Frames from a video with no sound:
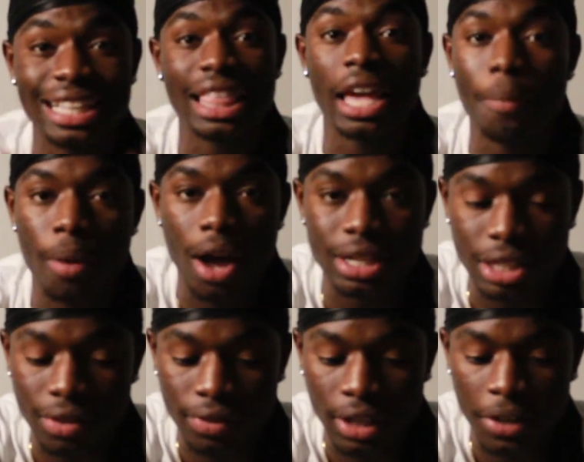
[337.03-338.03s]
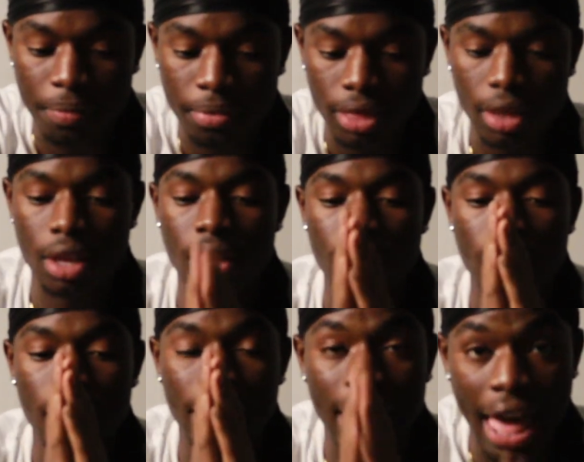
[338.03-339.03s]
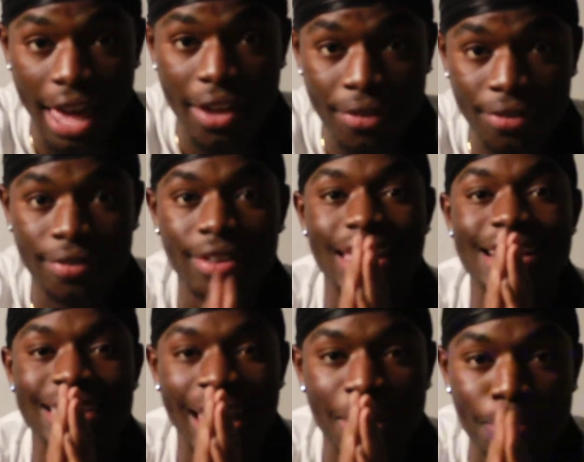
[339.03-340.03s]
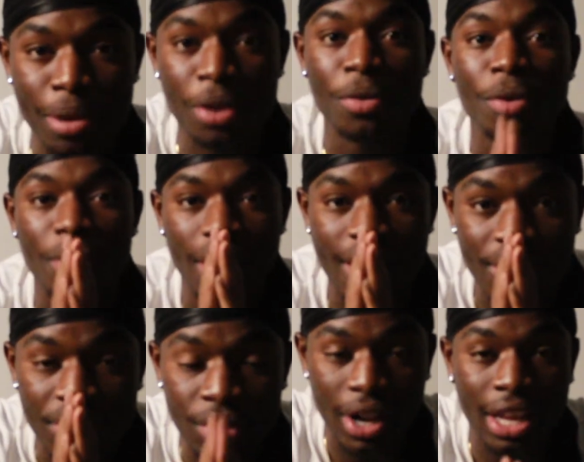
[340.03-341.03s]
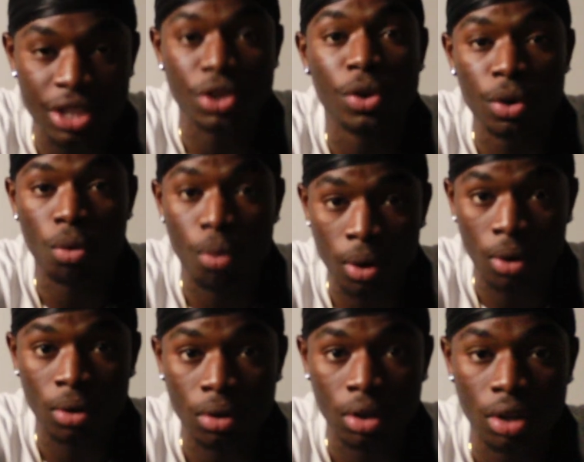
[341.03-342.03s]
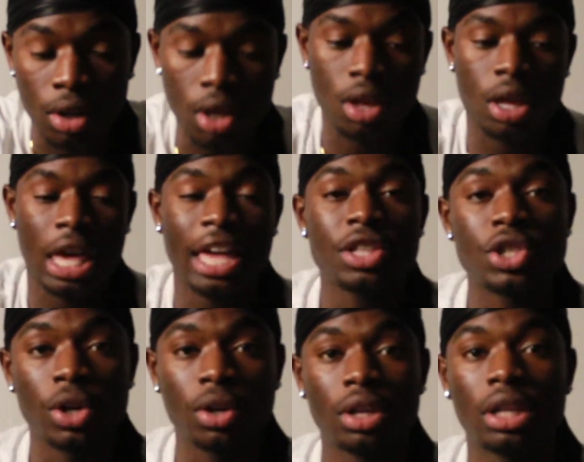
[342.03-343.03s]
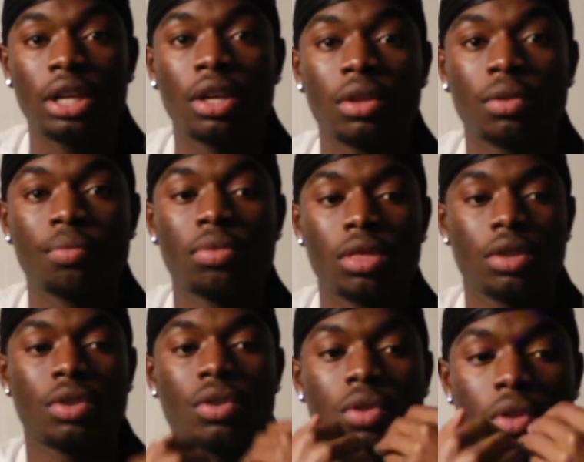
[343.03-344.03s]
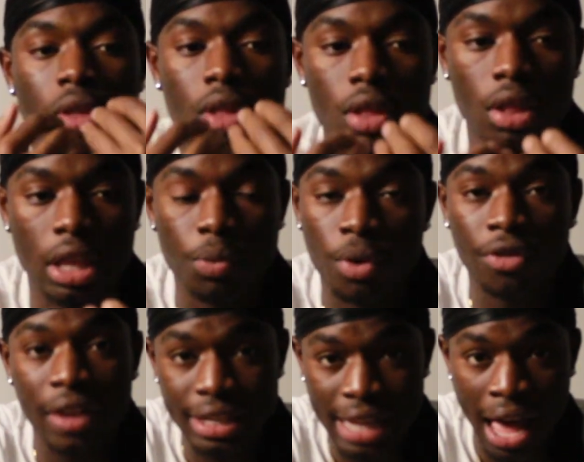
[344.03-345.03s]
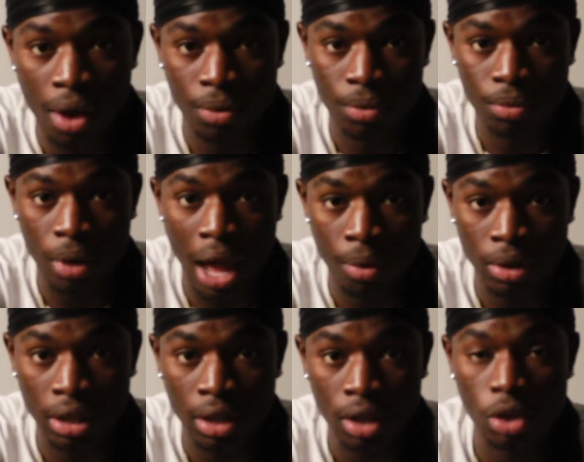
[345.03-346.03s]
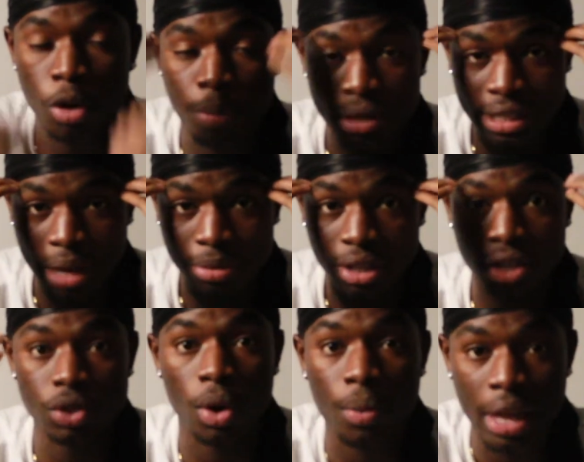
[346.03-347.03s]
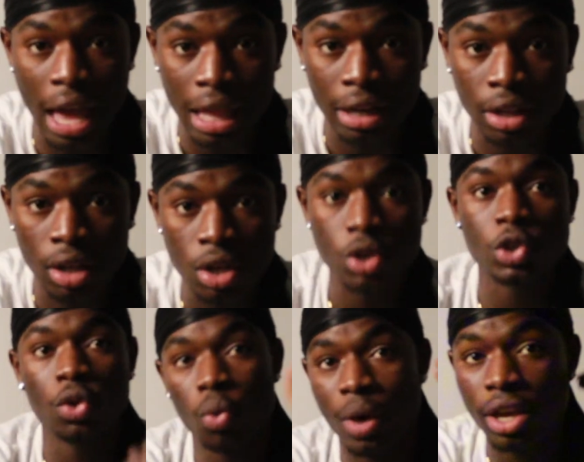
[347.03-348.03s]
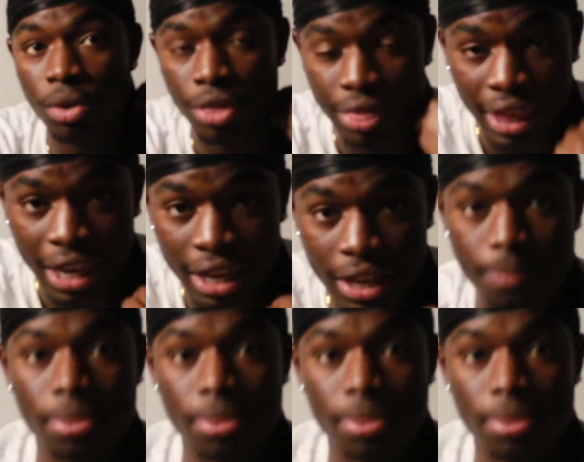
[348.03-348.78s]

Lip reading: think positively. Life is a mirror of your internal world. Internally reflects outwardly. Your perception is your reality. So the way you think